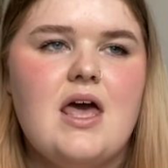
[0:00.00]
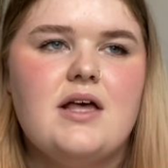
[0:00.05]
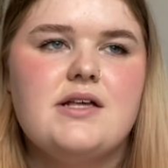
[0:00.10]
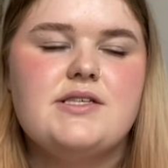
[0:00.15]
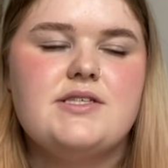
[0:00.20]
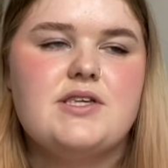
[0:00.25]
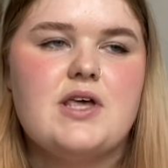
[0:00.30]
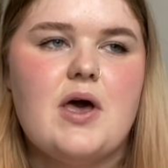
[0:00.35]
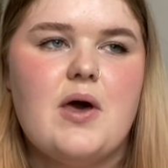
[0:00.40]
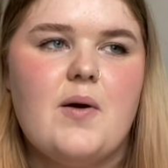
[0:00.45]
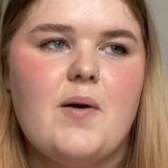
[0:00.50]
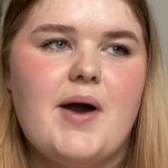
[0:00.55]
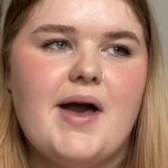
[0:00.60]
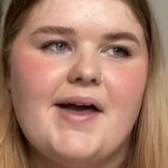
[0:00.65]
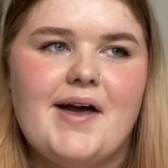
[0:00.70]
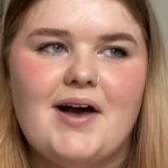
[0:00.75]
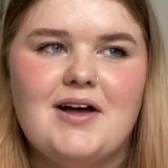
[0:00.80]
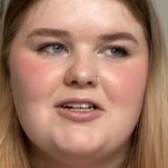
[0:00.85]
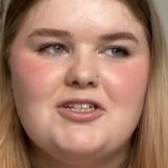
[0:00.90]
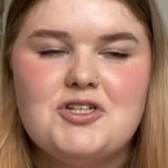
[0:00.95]
so I
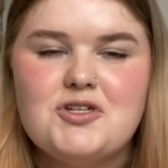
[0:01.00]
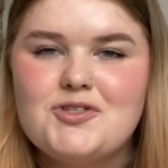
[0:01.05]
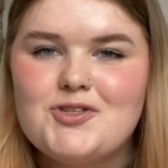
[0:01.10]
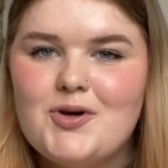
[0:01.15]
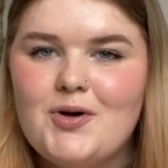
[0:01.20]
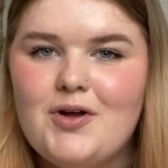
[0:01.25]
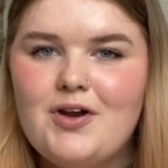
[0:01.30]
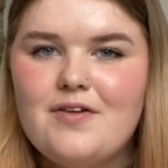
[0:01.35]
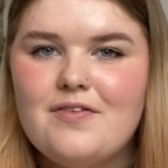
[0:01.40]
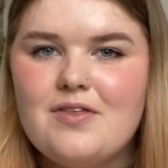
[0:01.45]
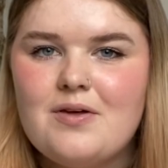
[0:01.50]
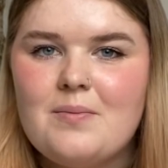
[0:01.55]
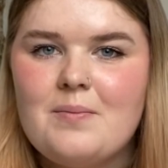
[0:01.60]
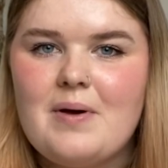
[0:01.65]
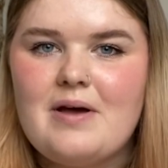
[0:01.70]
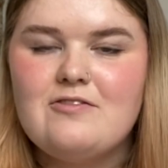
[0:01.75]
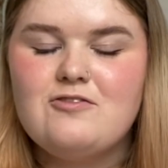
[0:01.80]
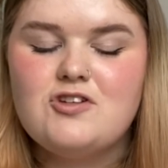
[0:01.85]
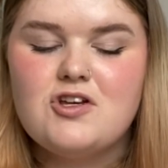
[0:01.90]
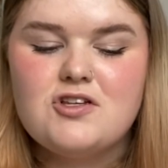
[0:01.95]
can't choose all of them,
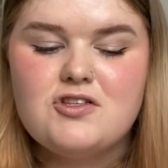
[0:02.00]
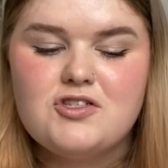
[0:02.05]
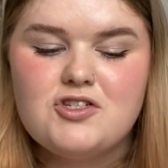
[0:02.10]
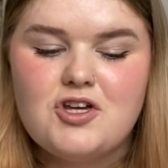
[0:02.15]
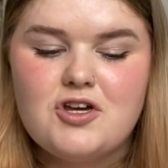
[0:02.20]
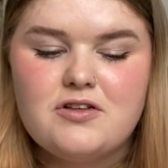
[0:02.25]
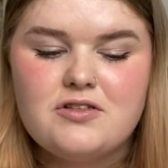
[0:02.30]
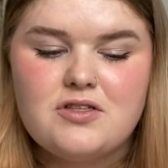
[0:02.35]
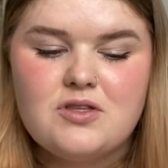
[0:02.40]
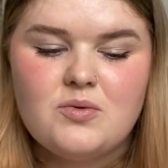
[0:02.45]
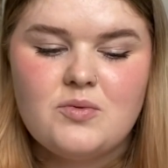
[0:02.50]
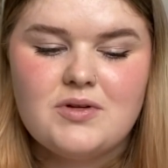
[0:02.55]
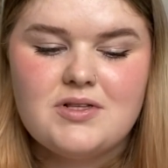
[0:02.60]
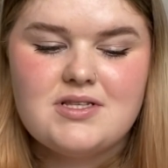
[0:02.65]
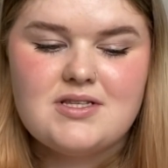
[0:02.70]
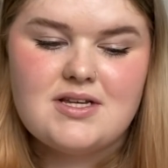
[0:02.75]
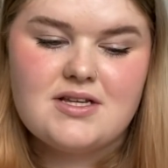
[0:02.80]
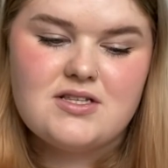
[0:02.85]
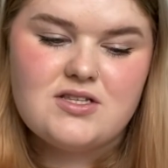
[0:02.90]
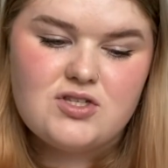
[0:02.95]
but I've just chosen the
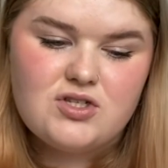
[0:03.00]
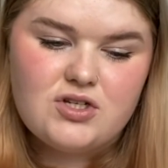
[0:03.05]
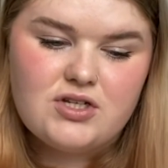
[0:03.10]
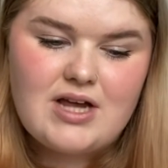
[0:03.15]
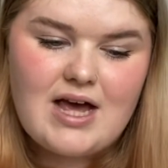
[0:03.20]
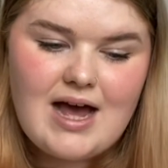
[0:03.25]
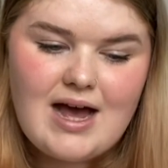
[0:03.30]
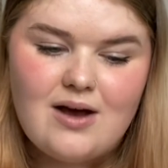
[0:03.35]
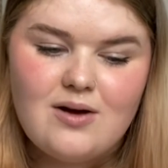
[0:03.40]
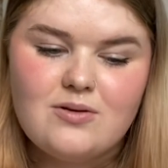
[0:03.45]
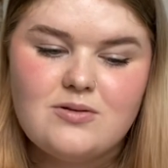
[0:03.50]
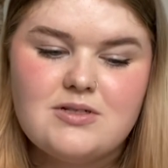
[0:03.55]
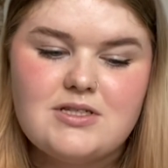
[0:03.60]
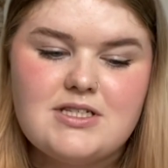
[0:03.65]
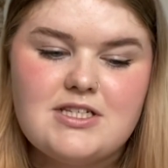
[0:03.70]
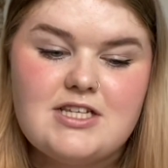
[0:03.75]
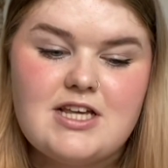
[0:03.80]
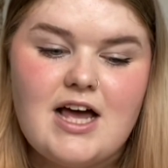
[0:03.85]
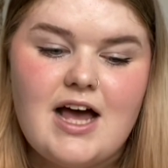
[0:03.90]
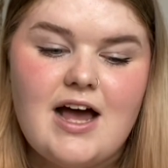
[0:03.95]
ones that stood
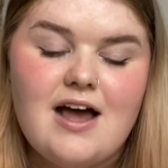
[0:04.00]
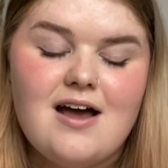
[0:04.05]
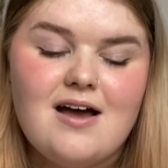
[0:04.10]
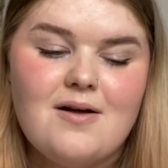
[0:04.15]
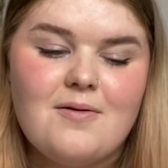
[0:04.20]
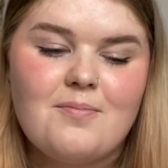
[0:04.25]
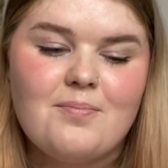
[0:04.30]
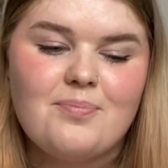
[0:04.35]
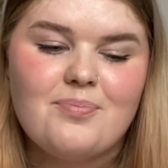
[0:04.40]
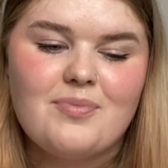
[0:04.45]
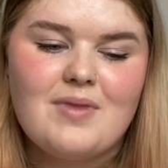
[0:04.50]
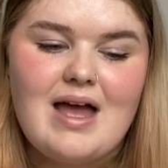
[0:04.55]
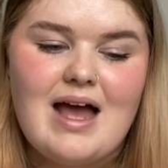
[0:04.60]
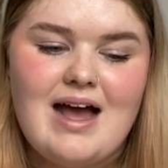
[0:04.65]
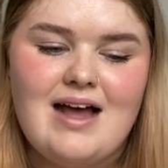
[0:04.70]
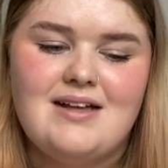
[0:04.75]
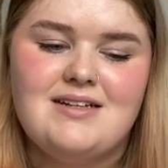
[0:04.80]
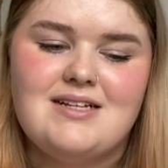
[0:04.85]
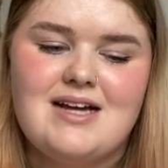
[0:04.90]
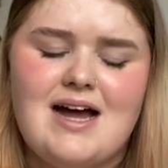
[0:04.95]
out, and
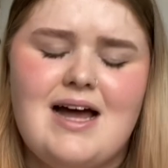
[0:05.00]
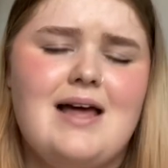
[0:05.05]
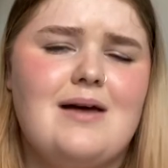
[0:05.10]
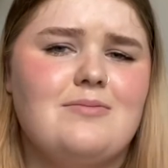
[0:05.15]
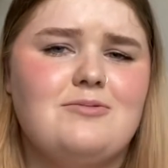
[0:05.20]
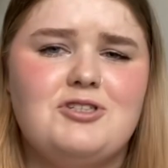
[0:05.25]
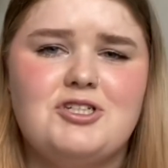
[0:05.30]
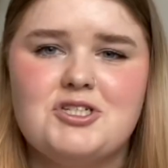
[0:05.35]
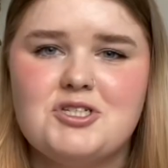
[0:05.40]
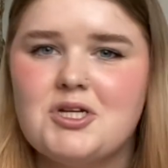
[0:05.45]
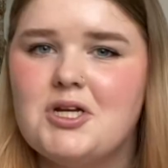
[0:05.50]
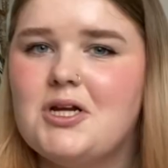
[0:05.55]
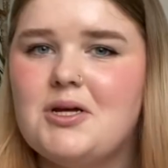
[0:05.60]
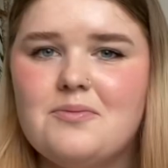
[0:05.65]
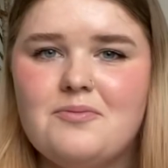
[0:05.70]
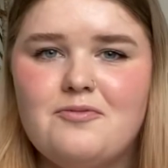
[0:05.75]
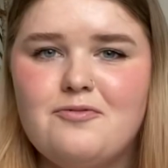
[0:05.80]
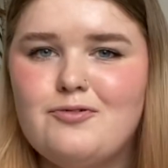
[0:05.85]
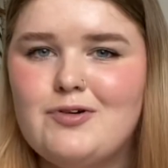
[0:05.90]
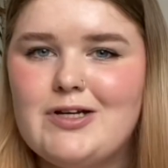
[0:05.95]
I am just
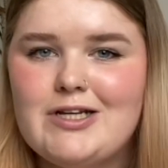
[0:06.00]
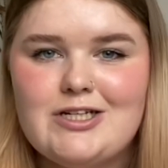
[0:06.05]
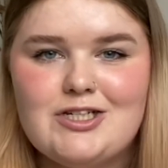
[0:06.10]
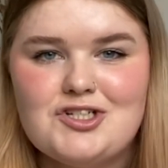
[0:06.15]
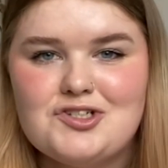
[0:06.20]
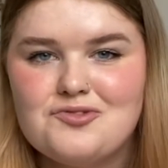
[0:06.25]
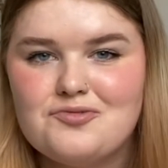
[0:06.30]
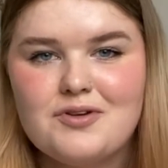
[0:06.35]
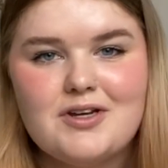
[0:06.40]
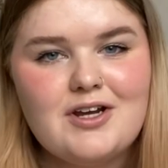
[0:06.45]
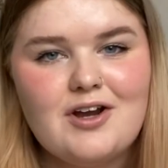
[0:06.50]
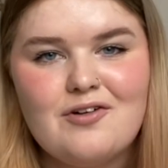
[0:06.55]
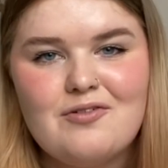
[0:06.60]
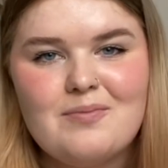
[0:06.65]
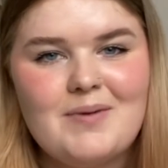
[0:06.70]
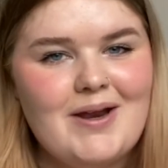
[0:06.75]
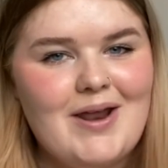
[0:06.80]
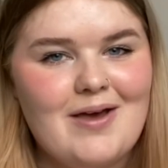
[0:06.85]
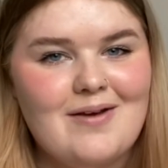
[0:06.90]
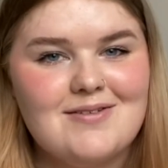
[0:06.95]
gonna fully just read off
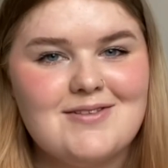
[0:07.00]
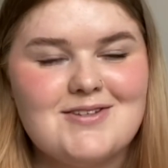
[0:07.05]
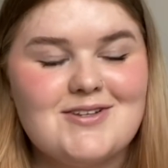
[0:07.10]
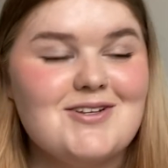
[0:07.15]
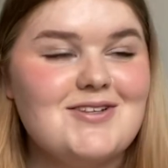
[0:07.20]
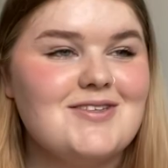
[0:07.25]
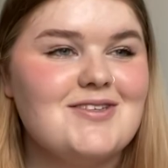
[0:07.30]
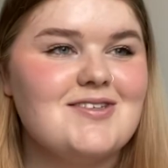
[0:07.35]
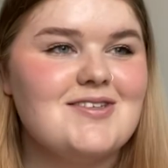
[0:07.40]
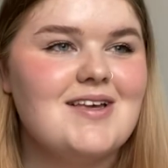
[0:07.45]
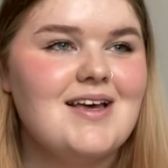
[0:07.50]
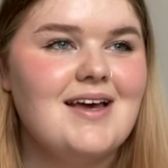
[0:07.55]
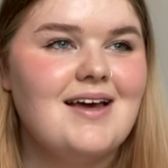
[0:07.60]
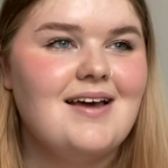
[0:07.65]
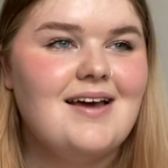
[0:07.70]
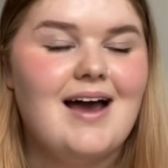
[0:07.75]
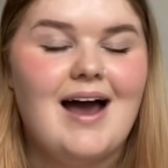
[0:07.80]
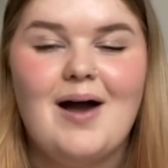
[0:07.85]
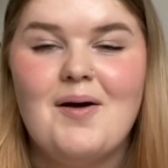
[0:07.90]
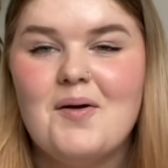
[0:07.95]
my notes because
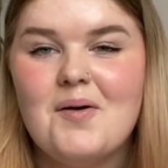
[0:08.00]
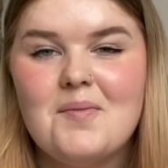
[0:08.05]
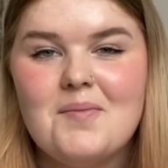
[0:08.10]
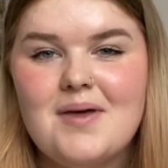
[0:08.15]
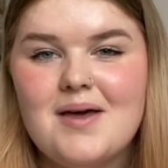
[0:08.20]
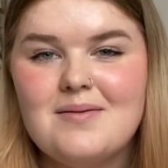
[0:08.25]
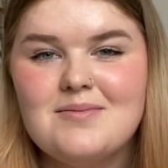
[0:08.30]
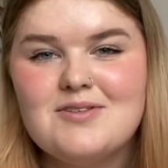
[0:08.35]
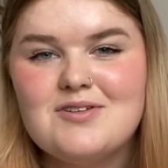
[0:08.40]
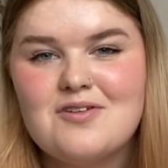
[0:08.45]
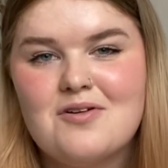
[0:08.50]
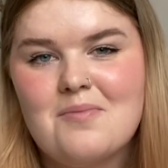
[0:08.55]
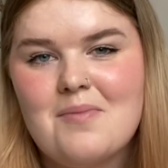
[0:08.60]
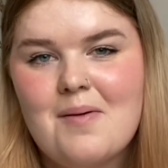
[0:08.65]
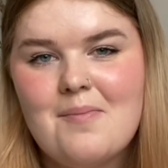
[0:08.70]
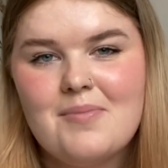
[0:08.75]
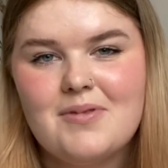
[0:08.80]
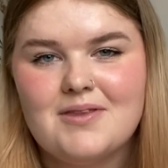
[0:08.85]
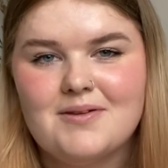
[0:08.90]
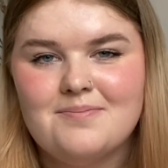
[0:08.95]
I won't be able to
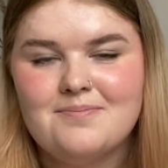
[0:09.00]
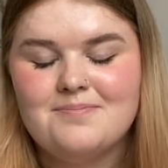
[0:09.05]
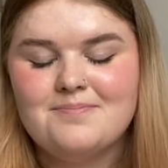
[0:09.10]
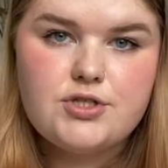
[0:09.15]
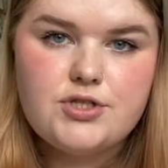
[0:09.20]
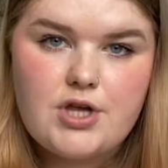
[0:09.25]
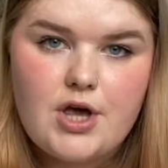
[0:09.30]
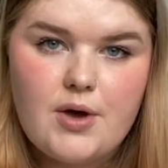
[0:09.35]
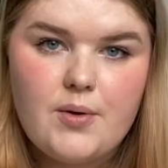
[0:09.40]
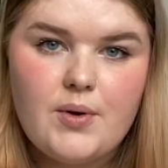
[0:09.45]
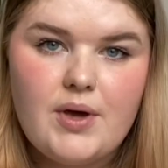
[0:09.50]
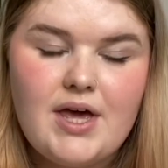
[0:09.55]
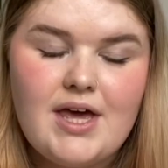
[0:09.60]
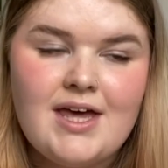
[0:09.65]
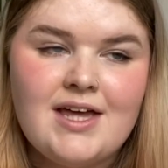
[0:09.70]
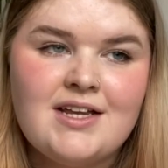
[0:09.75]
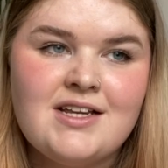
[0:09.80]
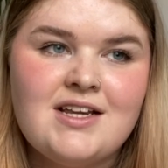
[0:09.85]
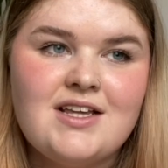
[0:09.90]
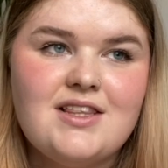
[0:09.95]
remember them. So
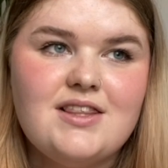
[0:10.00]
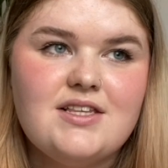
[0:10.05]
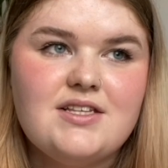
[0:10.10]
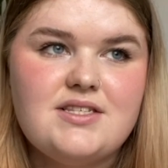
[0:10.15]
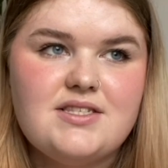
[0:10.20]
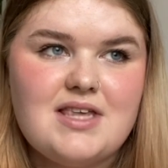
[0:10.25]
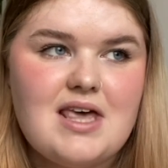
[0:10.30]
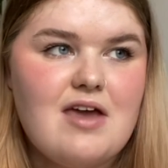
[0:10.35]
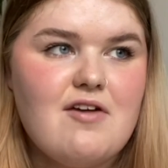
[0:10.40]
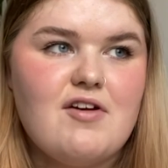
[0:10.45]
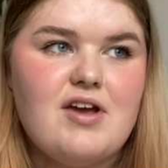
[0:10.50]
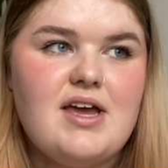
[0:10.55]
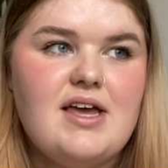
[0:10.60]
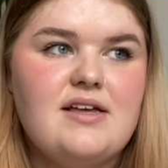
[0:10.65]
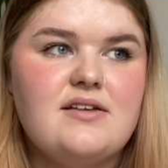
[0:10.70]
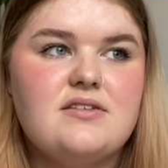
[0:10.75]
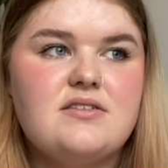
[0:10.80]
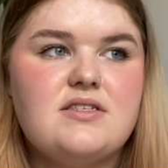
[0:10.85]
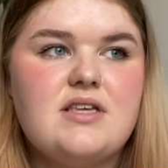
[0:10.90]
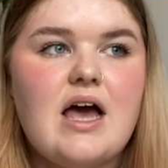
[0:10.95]
in the
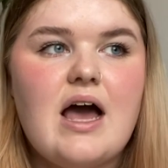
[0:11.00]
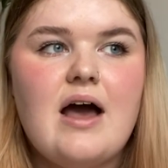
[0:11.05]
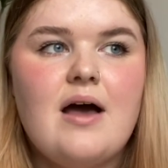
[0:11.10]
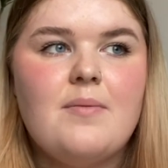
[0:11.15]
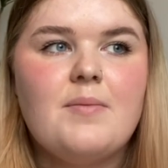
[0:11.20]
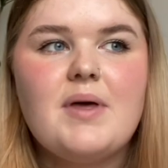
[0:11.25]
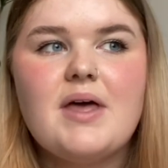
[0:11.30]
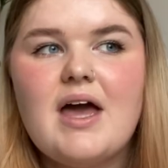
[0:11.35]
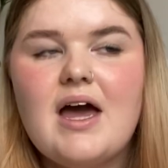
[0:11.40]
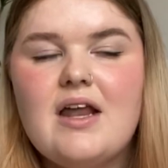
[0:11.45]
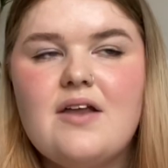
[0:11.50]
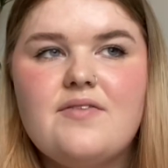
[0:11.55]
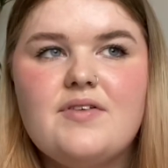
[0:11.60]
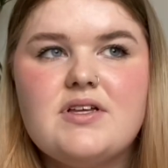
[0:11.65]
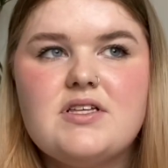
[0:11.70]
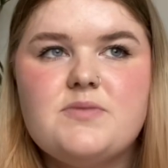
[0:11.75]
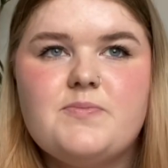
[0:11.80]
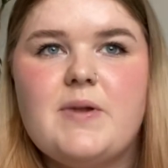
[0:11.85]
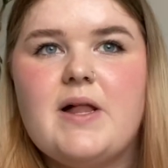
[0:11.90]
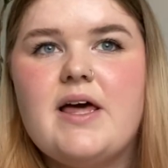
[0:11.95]
series, it kind of
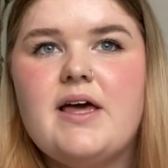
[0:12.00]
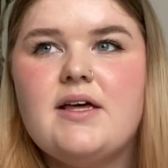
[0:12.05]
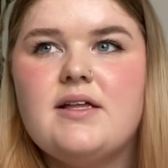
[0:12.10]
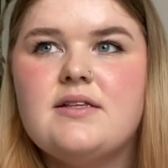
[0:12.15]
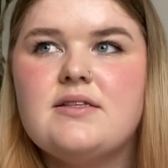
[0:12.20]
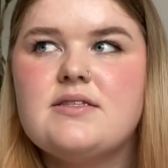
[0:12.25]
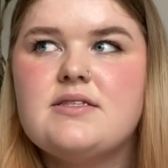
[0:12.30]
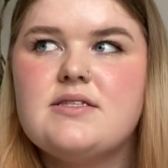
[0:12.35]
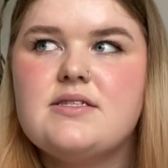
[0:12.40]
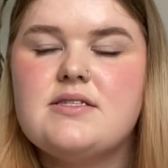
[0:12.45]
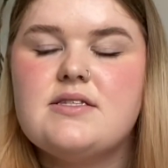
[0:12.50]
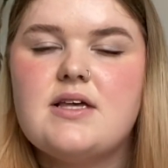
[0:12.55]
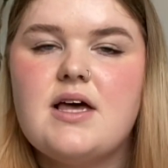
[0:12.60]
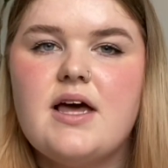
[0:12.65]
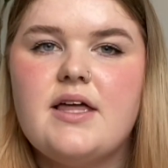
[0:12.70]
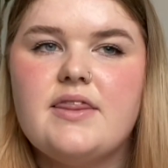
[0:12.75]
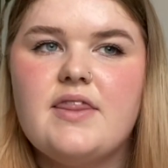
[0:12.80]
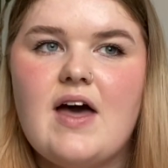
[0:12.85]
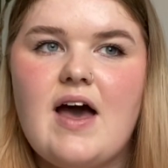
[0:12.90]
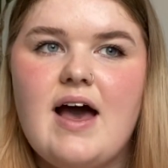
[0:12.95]
explains
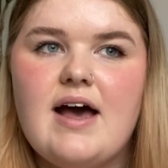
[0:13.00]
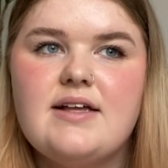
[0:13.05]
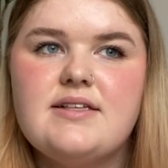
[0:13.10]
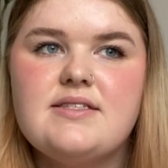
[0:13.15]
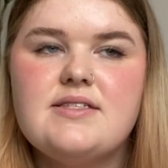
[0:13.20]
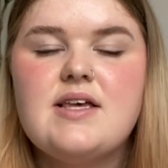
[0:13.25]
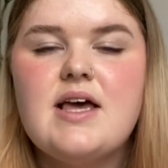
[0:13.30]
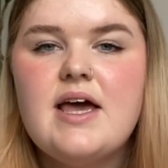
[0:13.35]
that